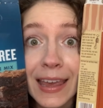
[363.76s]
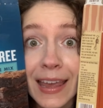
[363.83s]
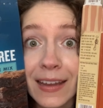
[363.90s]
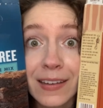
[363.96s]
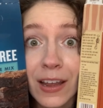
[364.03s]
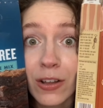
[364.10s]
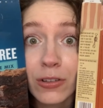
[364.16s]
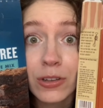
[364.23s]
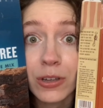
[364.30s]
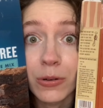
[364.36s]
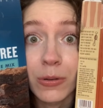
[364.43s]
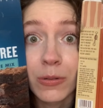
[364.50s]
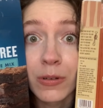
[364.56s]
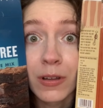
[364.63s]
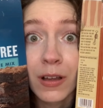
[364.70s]
tell you.
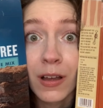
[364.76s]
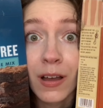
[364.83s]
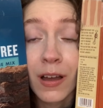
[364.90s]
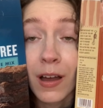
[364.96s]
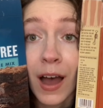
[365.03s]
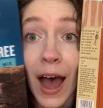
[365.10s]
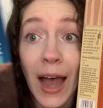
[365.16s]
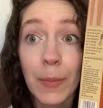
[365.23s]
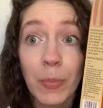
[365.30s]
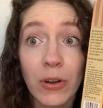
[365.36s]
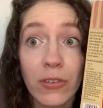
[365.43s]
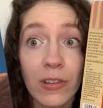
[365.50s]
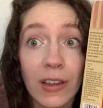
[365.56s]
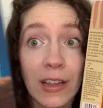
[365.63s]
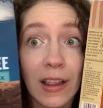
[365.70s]
I
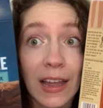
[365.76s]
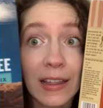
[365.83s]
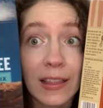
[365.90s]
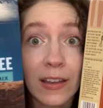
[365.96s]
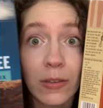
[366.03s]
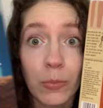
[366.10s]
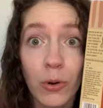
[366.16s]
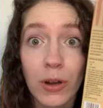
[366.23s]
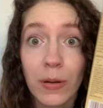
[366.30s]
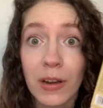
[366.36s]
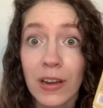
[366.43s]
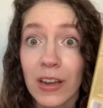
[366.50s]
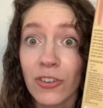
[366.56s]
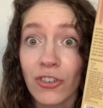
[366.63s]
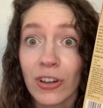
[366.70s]
personally like these more
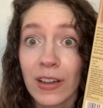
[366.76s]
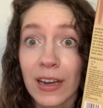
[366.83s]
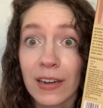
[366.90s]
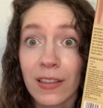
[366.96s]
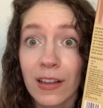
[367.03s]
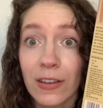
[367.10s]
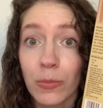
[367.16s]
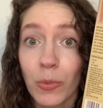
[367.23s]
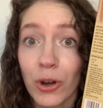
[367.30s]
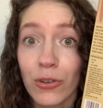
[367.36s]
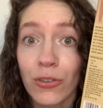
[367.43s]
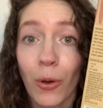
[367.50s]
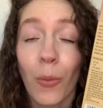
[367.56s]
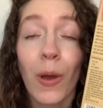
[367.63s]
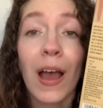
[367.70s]
and she liked these more,
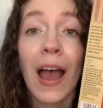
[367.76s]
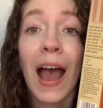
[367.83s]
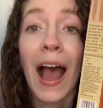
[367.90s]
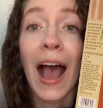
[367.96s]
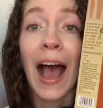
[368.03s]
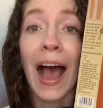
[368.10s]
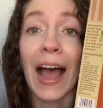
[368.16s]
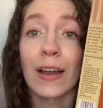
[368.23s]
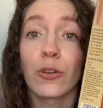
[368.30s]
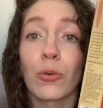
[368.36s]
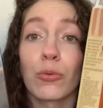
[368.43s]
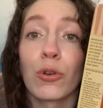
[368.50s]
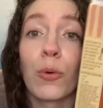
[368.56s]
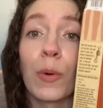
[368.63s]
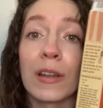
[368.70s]
so I don't
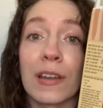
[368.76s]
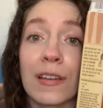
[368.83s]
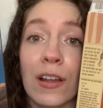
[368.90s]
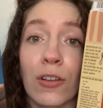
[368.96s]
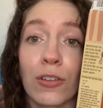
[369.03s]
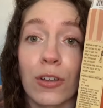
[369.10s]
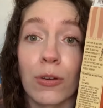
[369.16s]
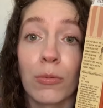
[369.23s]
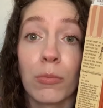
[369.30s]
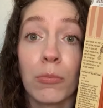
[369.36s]
know what to tell you.